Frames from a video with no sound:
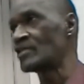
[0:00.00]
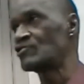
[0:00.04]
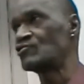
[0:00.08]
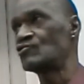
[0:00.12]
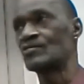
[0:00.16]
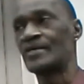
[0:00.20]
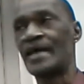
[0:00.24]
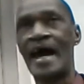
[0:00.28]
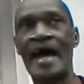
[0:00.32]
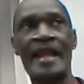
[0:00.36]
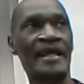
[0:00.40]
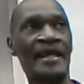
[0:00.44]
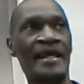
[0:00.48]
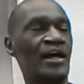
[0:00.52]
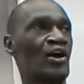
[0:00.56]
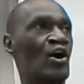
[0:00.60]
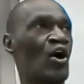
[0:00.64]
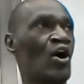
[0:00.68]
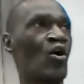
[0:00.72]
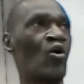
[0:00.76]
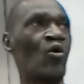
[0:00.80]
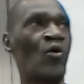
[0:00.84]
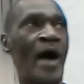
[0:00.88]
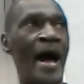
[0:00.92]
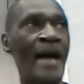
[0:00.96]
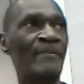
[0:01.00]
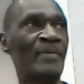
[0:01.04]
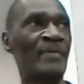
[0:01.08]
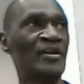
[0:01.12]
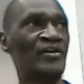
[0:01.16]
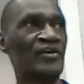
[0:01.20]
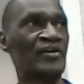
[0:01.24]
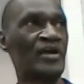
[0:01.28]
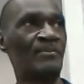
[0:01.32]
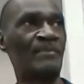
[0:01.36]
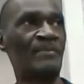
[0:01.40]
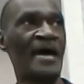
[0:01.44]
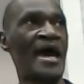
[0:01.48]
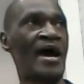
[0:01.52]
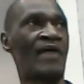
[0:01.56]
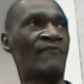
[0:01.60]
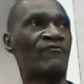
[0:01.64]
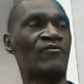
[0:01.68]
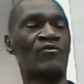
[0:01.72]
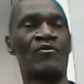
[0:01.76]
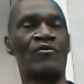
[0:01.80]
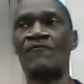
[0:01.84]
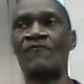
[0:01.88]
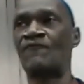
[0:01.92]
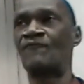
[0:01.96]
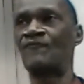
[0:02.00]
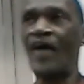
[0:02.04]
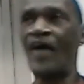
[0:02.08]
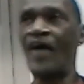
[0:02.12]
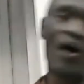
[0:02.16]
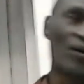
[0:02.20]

got to get old. I've been to the bathroom four